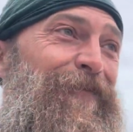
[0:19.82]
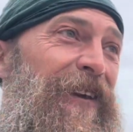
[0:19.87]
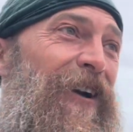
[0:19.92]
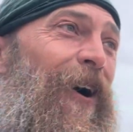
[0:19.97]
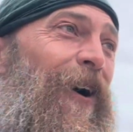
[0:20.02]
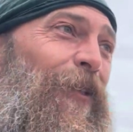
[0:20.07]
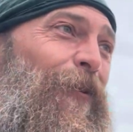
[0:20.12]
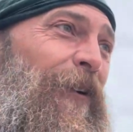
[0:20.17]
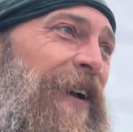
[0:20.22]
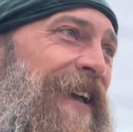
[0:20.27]
me
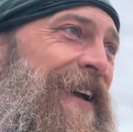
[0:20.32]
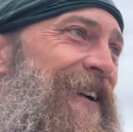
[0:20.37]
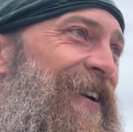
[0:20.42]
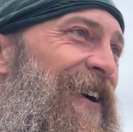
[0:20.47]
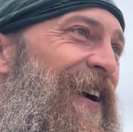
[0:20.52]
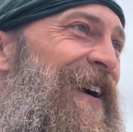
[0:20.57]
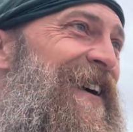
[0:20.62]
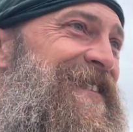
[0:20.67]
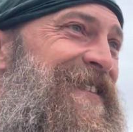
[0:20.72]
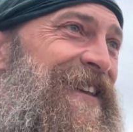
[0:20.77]
all the way
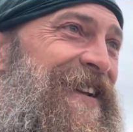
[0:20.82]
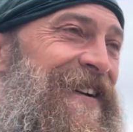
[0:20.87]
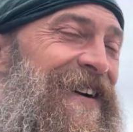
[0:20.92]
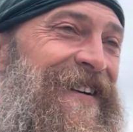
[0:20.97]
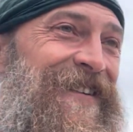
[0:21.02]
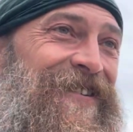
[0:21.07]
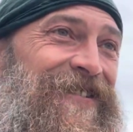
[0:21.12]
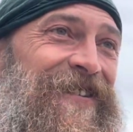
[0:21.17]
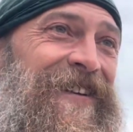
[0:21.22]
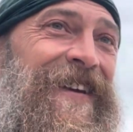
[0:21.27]
across the
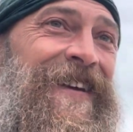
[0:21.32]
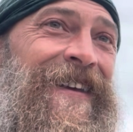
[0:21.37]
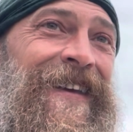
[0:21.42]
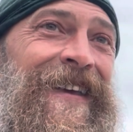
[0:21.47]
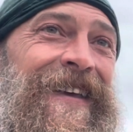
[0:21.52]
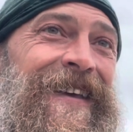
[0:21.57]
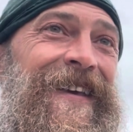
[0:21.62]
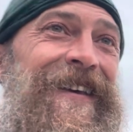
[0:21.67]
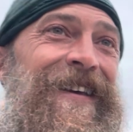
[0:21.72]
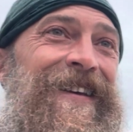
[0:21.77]
country
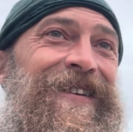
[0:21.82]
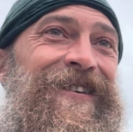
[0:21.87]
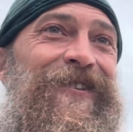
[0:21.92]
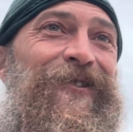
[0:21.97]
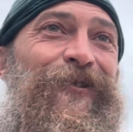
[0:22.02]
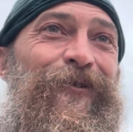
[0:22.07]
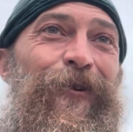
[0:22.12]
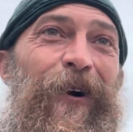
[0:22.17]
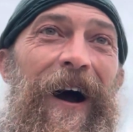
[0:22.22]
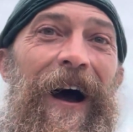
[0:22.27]

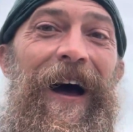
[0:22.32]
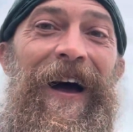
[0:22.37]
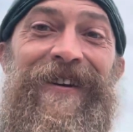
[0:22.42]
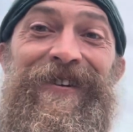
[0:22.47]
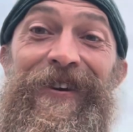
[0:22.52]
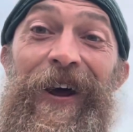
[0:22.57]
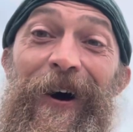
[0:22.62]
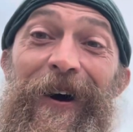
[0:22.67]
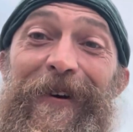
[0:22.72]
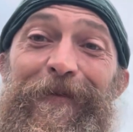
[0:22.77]
to
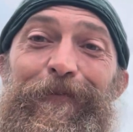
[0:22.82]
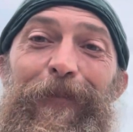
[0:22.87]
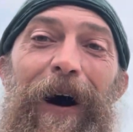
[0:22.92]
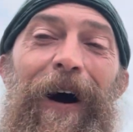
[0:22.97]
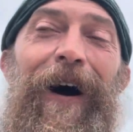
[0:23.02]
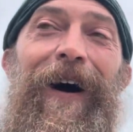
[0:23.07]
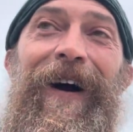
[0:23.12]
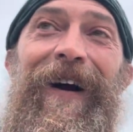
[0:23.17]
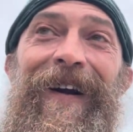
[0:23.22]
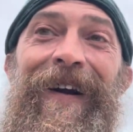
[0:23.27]

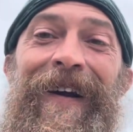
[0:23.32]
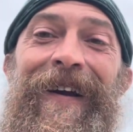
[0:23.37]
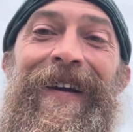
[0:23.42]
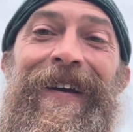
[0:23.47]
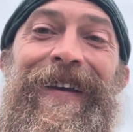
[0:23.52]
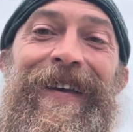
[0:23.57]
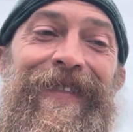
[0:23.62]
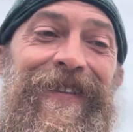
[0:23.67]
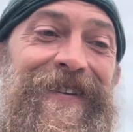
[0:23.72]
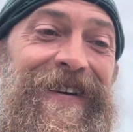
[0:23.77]
Dunbar,
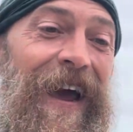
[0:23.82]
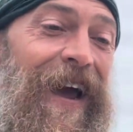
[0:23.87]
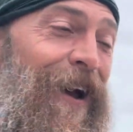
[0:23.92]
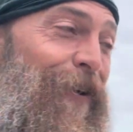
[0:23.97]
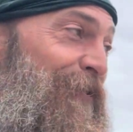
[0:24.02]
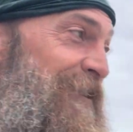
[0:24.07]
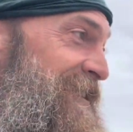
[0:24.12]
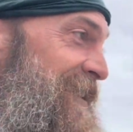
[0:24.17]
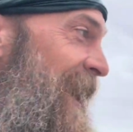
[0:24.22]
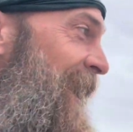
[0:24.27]
the town
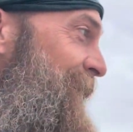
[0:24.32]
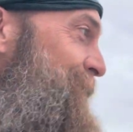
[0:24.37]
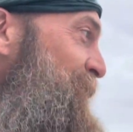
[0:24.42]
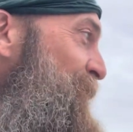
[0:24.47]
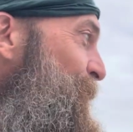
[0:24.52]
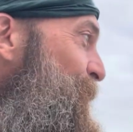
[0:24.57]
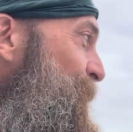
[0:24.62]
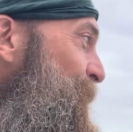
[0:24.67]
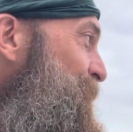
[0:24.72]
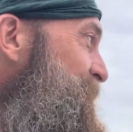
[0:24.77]
where John
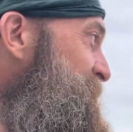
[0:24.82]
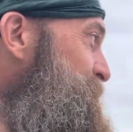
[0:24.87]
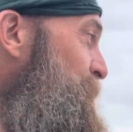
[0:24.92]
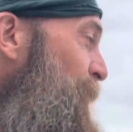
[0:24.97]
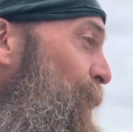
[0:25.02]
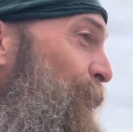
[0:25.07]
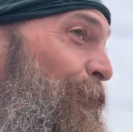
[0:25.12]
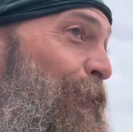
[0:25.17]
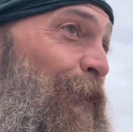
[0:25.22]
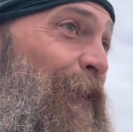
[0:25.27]
Muir was
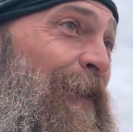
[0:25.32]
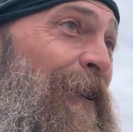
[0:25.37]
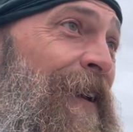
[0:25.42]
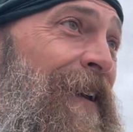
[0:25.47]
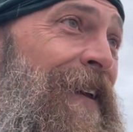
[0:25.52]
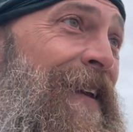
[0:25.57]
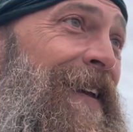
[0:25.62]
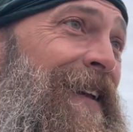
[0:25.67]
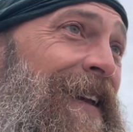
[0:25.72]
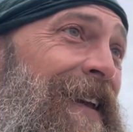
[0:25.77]
born.
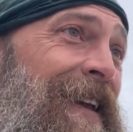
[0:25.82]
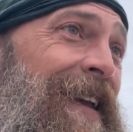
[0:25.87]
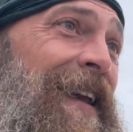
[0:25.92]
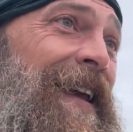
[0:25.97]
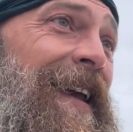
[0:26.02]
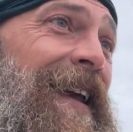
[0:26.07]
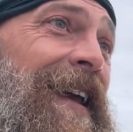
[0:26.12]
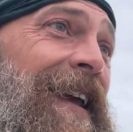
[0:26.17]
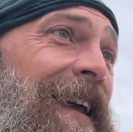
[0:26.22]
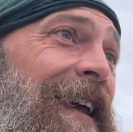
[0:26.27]

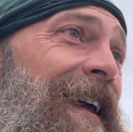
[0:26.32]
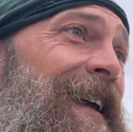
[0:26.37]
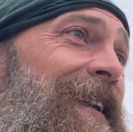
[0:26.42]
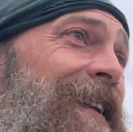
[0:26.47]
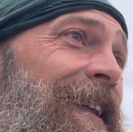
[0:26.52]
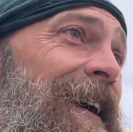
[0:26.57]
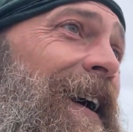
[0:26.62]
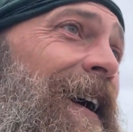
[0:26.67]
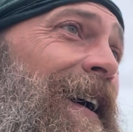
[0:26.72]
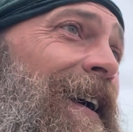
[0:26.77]

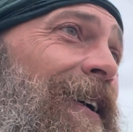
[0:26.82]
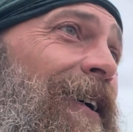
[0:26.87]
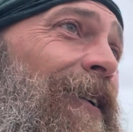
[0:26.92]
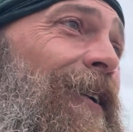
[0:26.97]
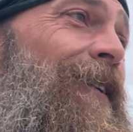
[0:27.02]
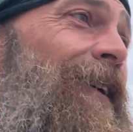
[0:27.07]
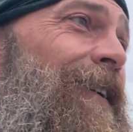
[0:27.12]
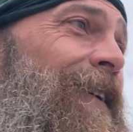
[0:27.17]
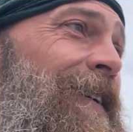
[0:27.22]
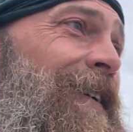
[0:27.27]
And,
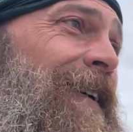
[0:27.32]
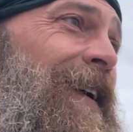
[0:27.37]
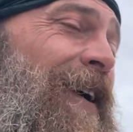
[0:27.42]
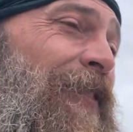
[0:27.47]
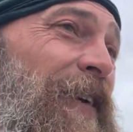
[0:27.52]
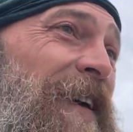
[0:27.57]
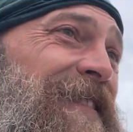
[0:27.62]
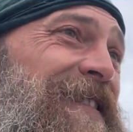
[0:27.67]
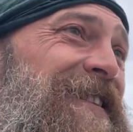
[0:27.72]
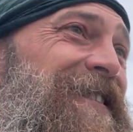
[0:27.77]
I
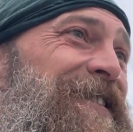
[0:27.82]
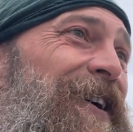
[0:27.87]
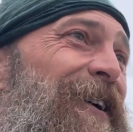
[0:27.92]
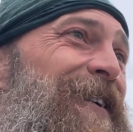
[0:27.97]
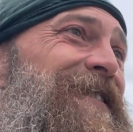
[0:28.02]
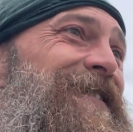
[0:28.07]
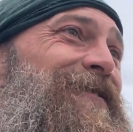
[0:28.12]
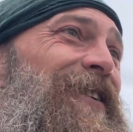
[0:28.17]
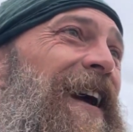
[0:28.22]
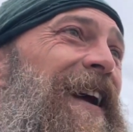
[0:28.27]
think the
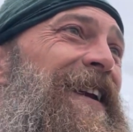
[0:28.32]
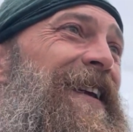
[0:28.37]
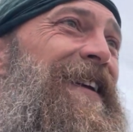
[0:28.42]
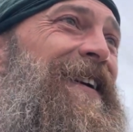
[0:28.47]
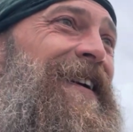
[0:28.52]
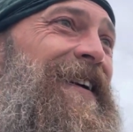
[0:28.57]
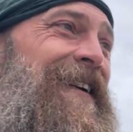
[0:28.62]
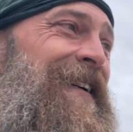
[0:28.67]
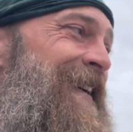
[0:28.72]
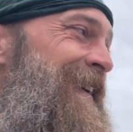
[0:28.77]
start's right
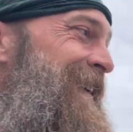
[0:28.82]
here.